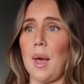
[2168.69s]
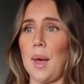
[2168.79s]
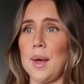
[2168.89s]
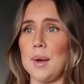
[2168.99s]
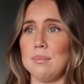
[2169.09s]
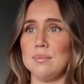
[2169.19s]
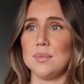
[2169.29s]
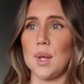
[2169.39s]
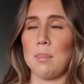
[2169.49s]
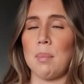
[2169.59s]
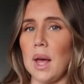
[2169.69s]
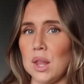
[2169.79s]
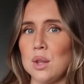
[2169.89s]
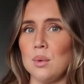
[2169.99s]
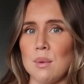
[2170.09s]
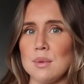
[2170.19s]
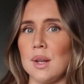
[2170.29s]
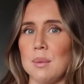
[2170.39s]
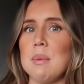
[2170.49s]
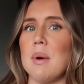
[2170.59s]
but I thought it was
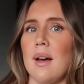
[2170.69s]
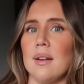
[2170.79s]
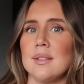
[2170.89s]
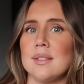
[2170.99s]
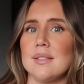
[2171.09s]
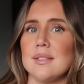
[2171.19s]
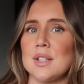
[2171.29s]
going to be worse.